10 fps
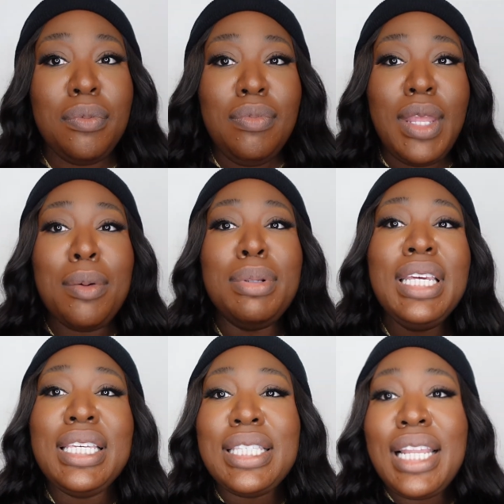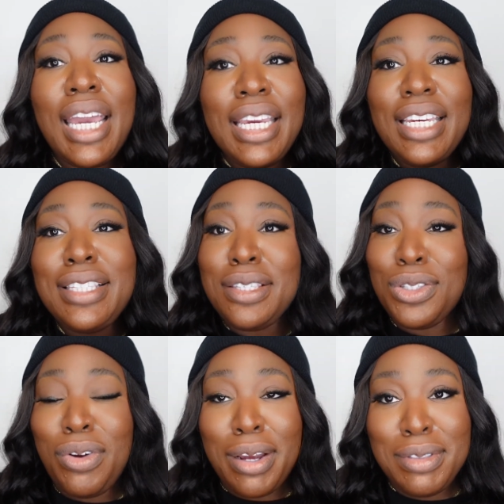Please like and
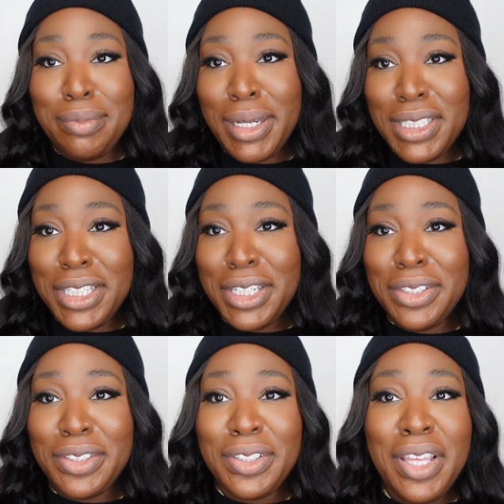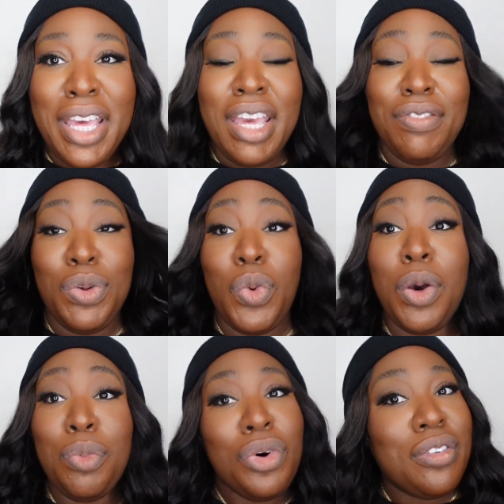subscribe to my channel if you
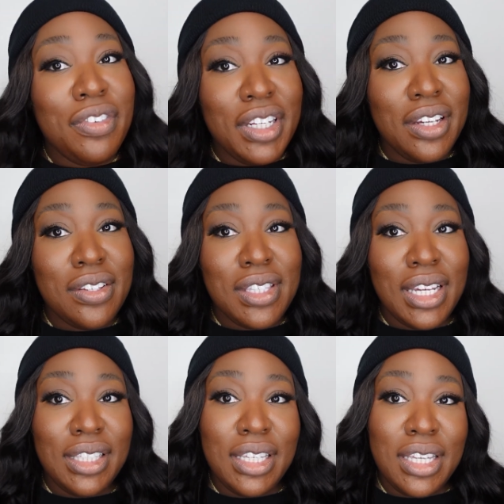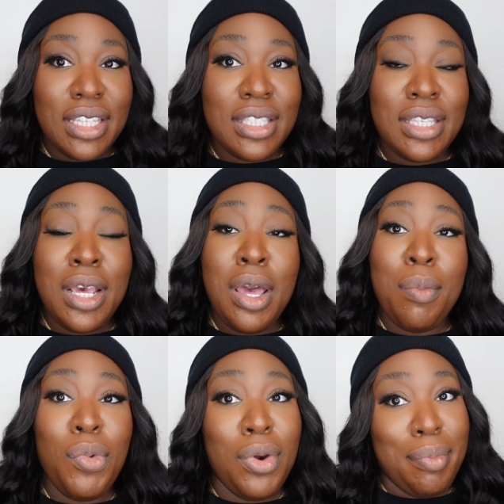want more videos like this,
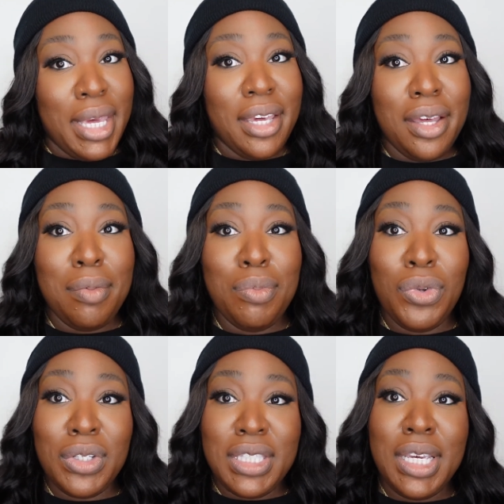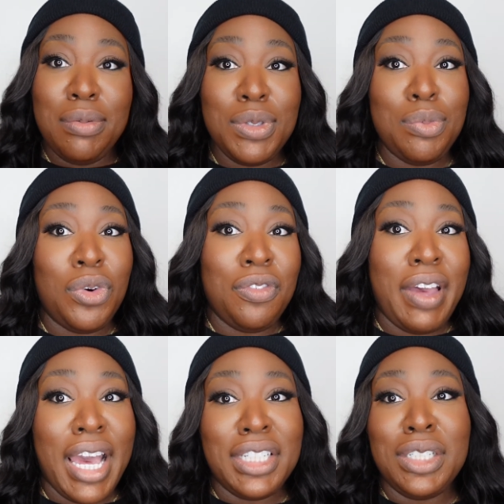more makeup, more tips, more
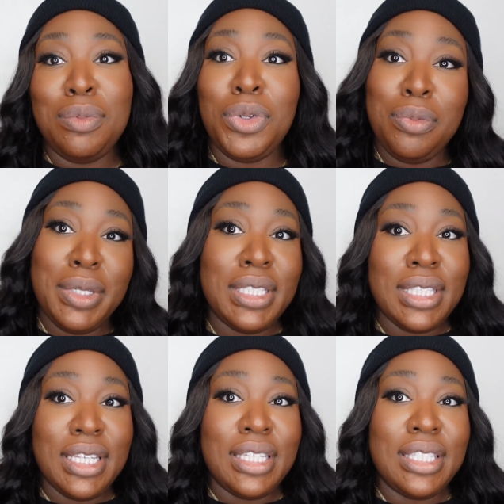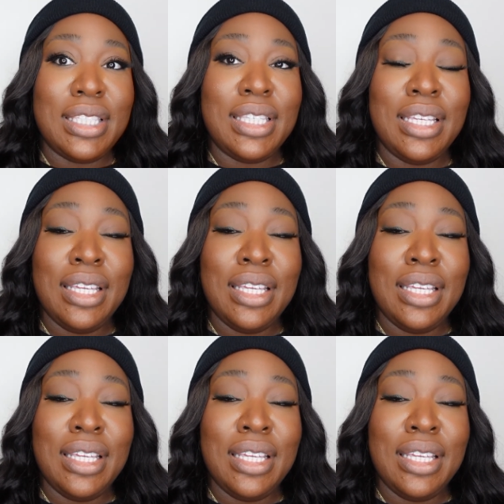fashion, more business.